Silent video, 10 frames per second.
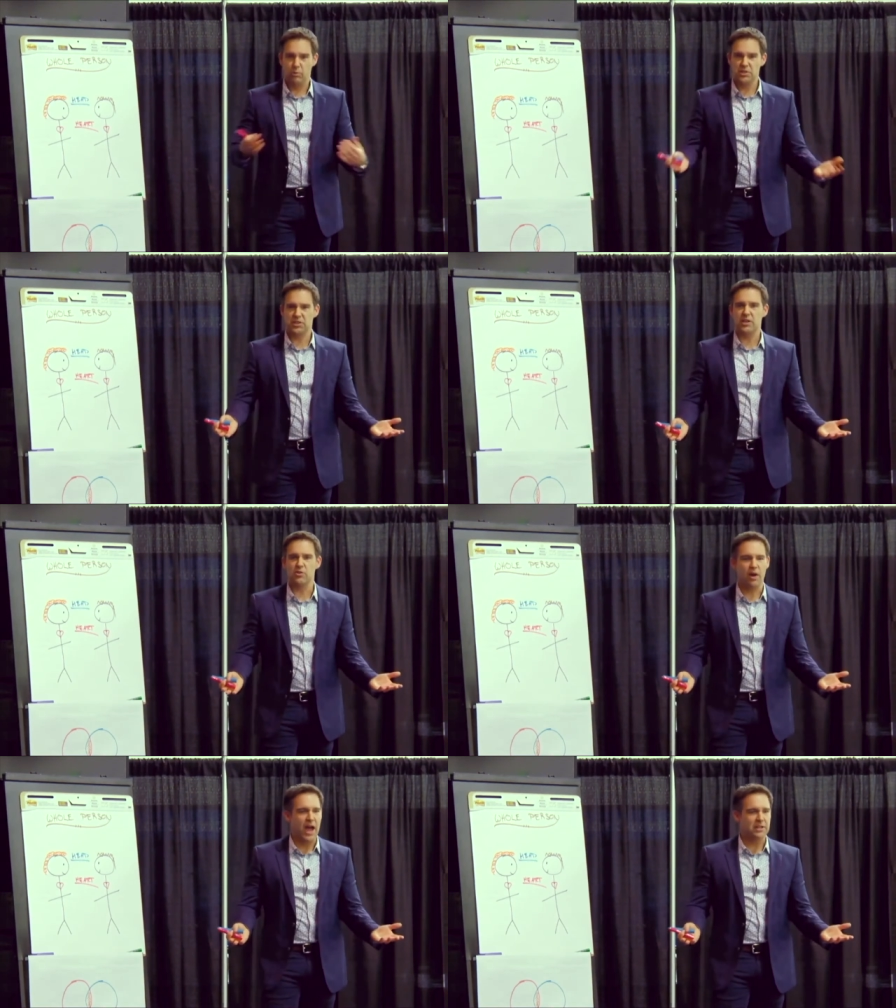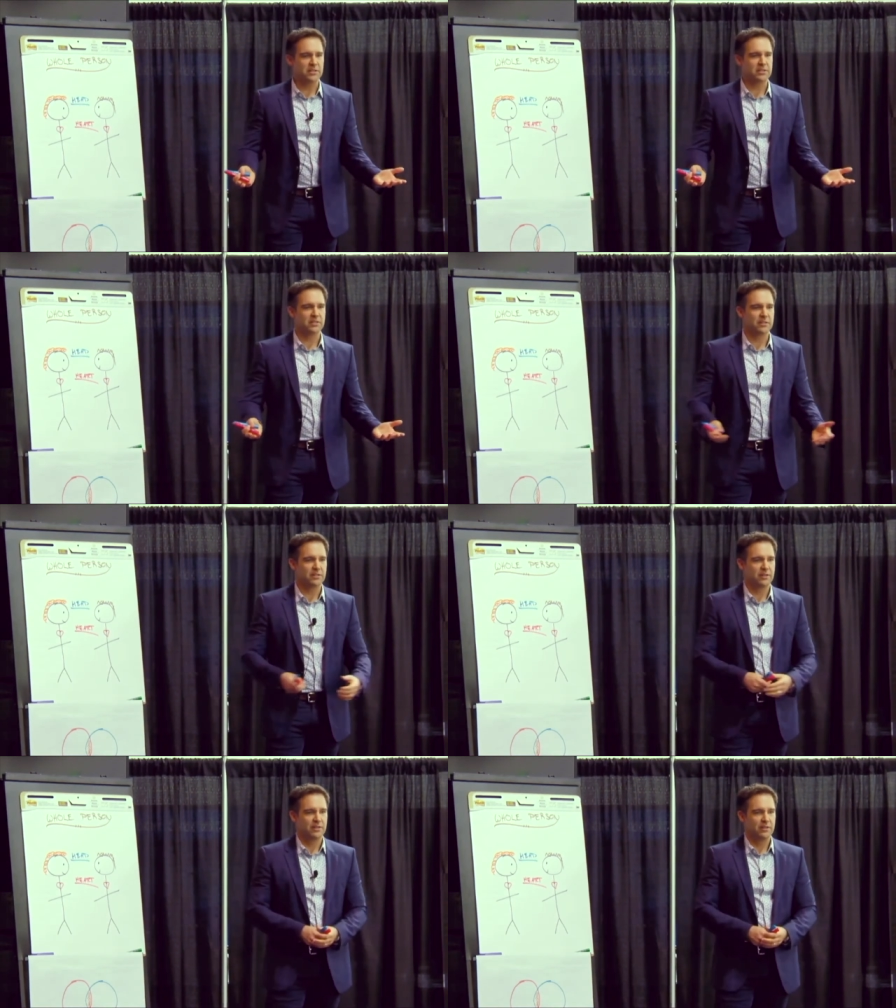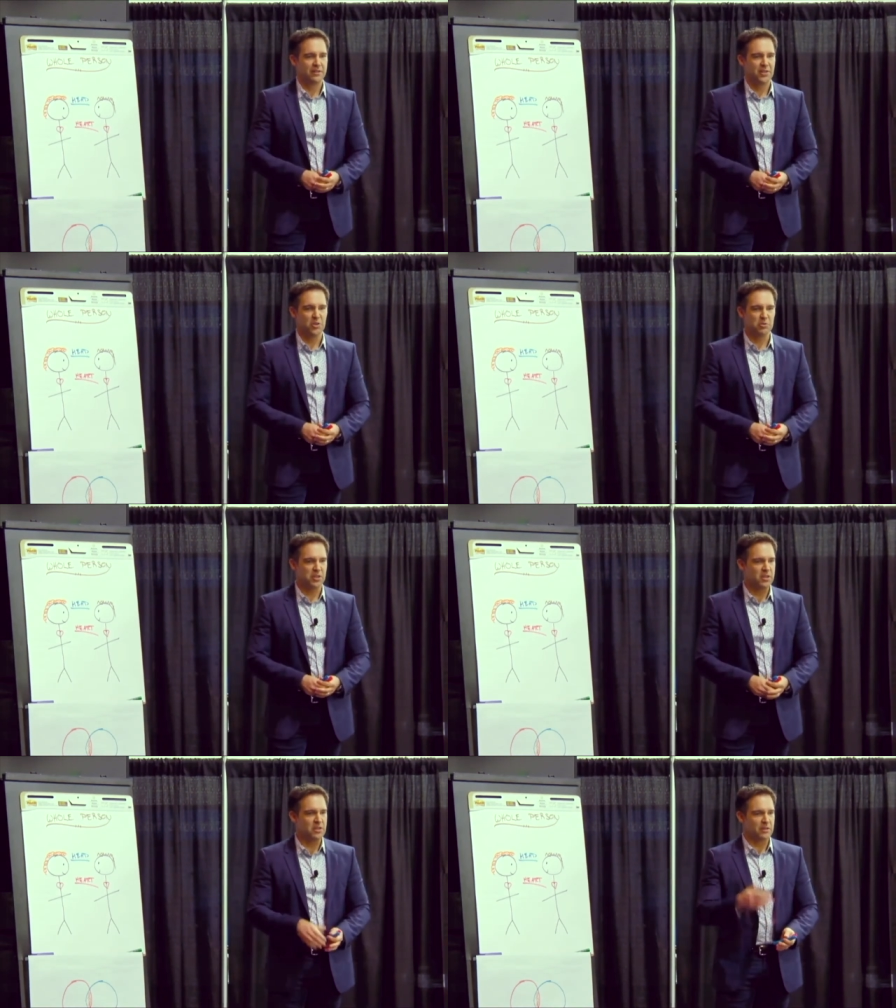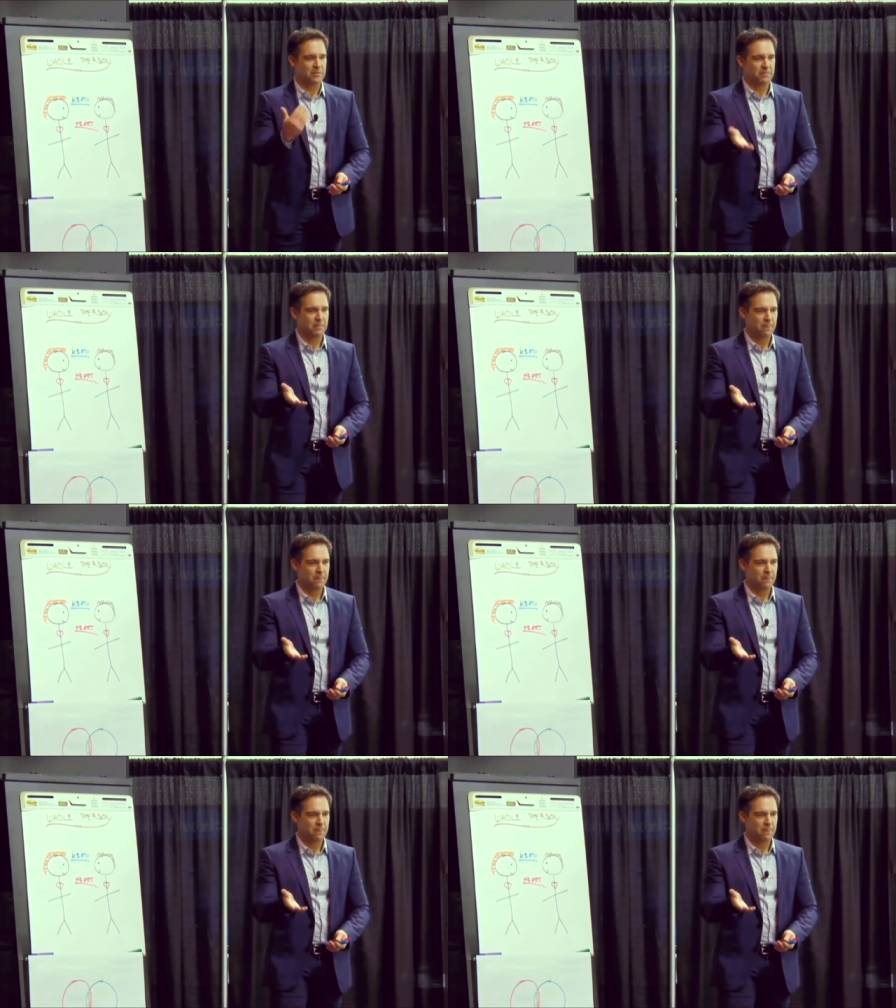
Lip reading: we say you act using